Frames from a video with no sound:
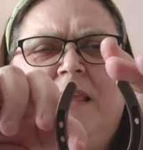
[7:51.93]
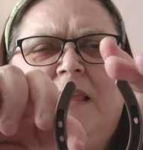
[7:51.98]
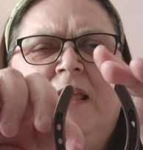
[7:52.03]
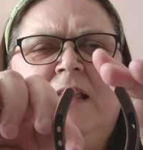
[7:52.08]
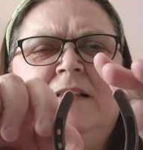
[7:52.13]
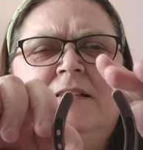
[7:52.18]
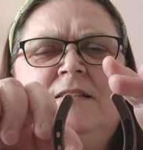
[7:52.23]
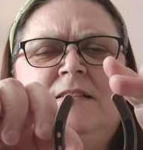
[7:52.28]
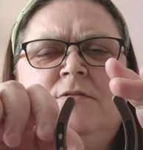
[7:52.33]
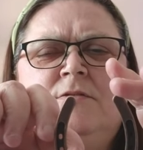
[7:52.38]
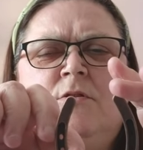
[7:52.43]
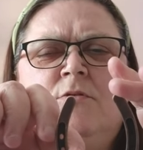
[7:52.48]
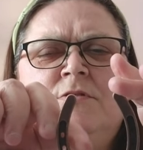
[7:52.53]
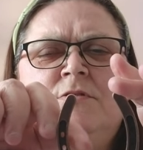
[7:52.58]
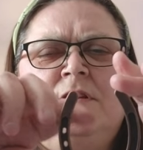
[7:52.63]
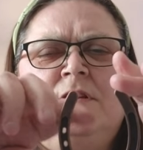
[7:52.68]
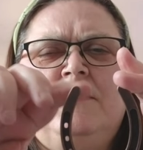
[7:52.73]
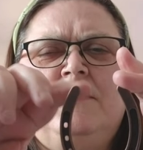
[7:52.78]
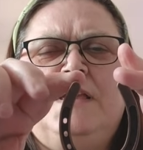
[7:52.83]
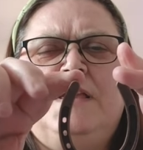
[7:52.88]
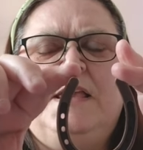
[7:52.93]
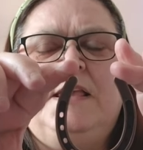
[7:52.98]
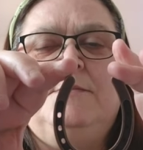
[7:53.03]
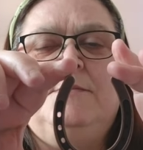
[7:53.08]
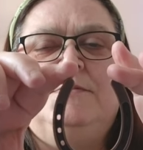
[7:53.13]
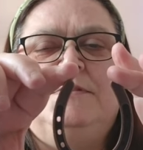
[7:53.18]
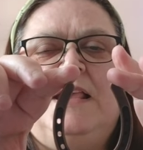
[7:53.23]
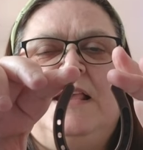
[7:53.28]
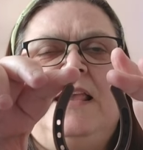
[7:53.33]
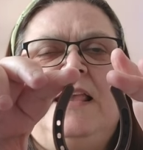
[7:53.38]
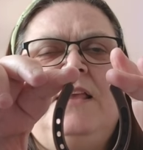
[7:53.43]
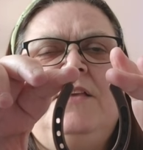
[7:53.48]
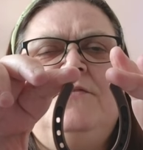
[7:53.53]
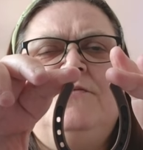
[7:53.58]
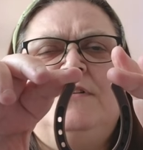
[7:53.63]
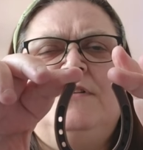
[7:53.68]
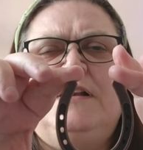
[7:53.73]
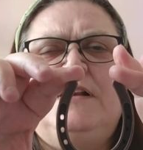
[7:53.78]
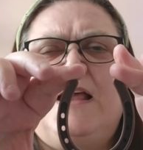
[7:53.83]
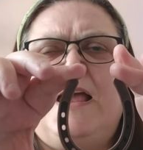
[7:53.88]
It also keeps
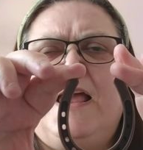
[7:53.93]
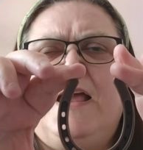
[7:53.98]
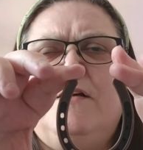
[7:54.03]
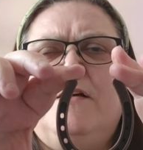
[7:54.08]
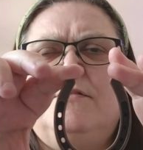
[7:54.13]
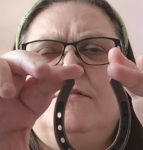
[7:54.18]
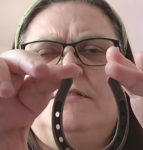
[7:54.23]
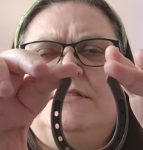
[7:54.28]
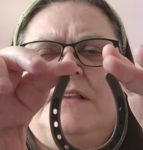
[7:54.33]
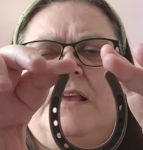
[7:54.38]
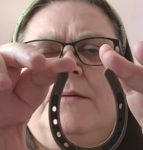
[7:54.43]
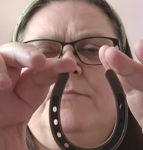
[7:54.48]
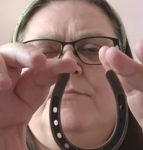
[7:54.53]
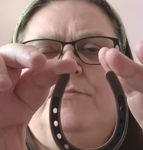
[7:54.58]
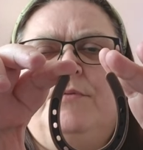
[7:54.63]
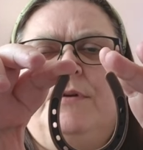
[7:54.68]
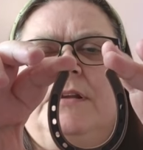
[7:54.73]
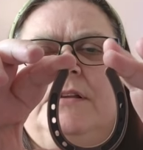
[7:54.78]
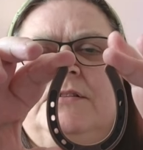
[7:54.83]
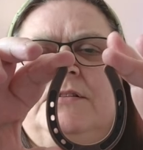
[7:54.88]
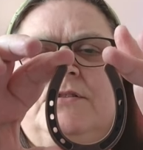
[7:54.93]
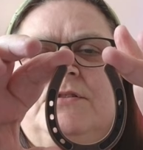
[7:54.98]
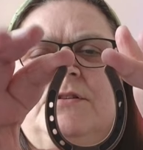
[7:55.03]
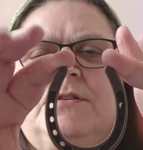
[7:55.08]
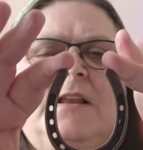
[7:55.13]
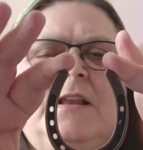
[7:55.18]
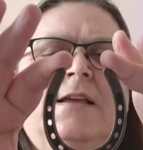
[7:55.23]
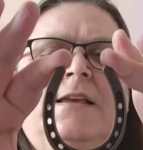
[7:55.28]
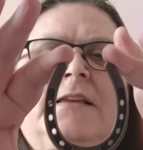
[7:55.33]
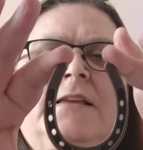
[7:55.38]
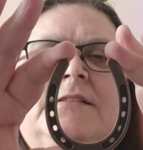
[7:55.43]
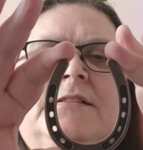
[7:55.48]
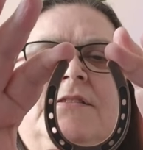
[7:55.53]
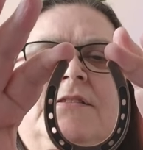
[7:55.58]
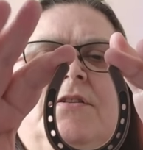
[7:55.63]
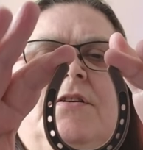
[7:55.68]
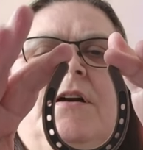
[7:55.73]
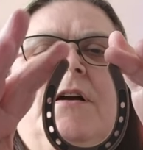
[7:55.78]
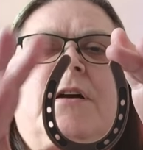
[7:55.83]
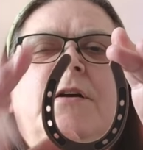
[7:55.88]
evil out and brings good luck
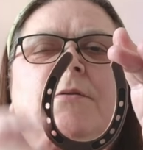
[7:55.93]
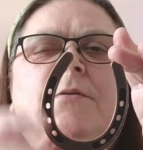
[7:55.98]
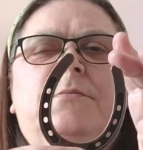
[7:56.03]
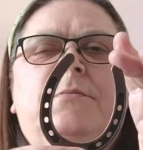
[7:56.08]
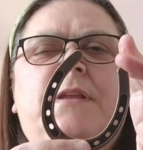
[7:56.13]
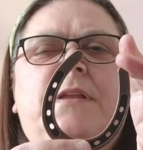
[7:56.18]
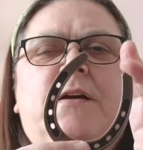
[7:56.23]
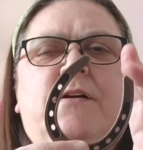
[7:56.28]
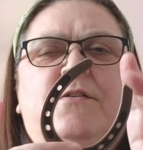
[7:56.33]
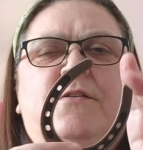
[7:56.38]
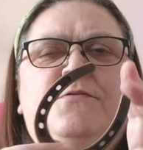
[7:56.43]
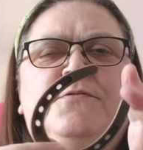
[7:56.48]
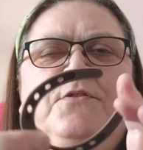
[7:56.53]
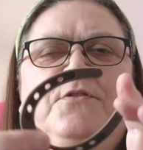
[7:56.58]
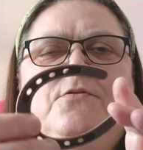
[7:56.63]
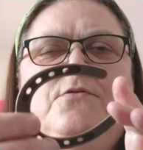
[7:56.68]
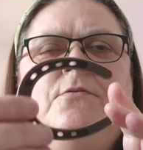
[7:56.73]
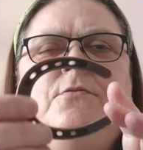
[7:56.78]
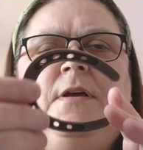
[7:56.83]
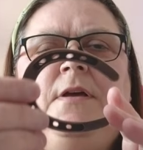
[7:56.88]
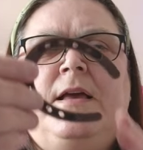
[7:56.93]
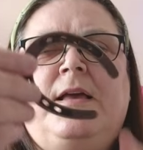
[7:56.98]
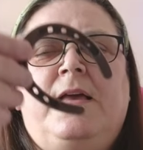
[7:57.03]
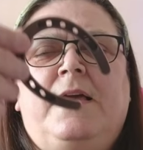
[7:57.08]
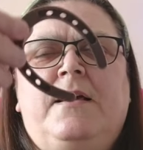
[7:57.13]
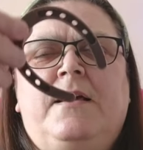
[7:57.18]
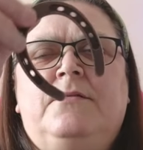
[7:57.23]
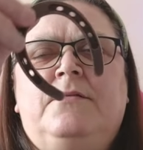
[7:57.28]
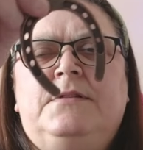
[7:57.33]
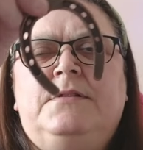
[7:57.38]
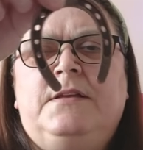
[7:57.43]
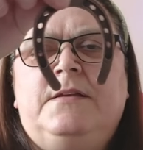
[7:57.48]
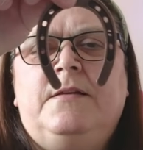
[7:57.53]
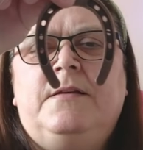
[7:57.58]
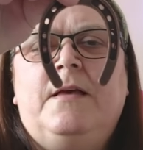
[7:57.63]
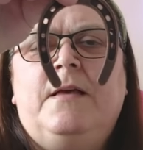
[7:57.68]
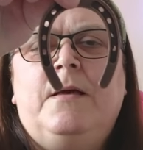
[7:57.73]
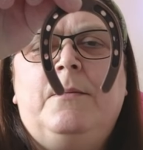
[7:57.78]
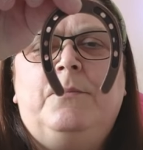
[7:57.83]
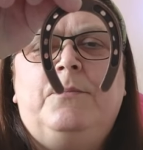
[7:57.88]
into your home. Now, if you held it,
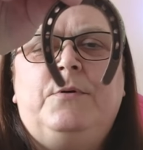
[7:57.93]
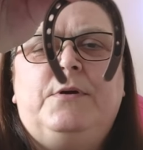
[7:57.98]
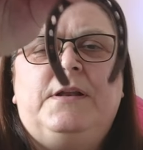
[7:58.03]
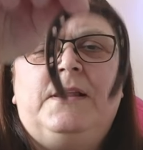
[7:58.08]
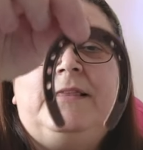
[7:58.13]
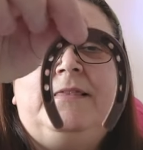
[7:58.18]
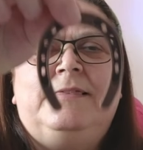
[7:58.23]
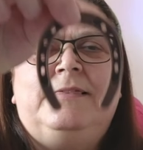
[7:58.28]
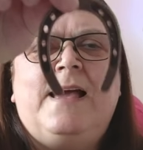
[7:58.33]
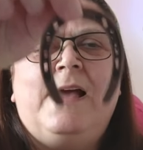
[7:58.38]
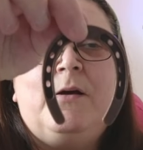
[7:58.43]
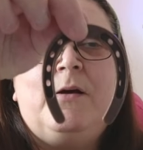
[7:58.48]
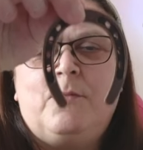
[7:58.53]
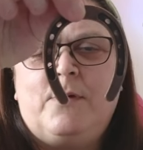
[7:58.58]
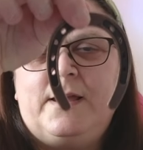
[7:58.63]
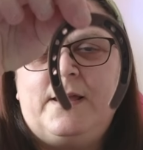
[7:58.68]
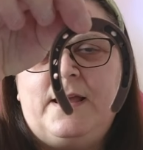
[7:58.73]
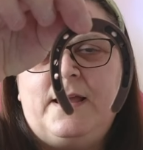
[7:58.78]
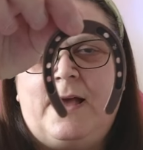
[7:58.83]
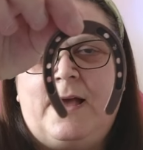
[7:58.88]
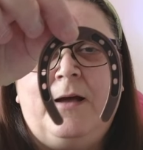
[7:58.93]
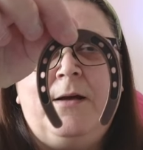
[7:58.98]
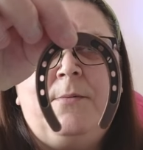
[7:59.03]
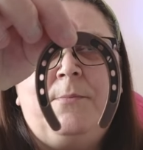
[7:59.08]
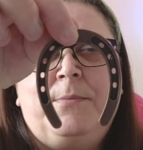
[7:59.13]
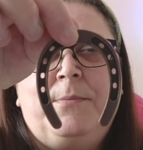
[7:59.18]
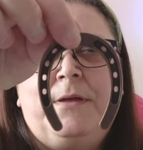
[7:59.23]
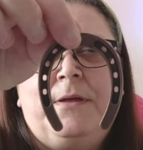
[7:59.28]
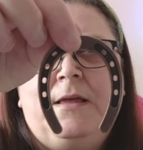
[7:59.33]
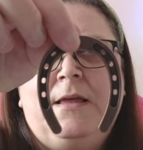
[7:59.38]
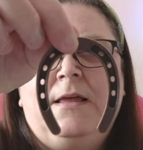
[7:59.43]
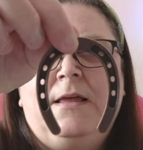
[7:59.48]
put it that way up,